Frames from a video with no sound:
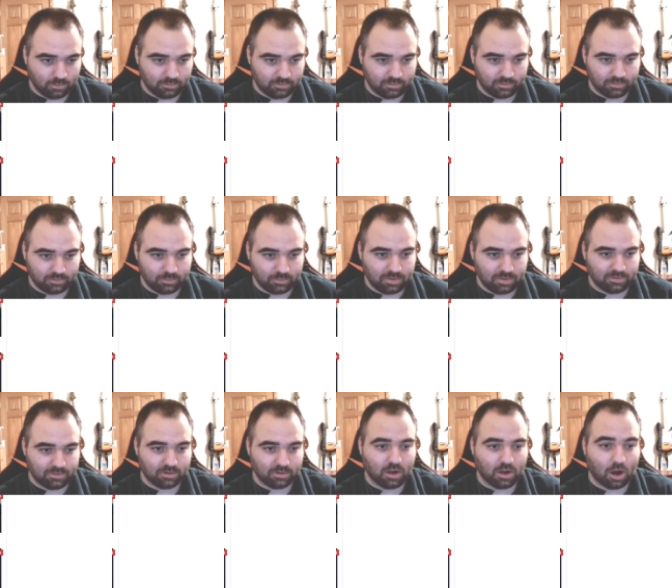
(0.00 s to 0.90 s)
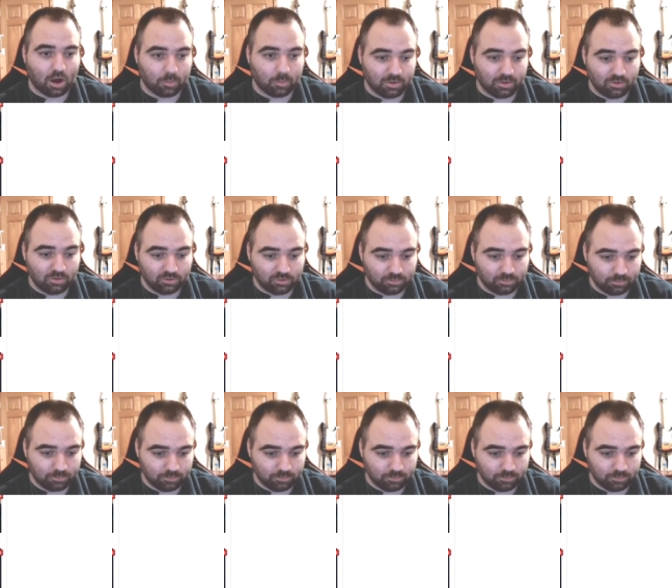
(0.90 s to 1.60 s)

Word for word: this piece of garbage.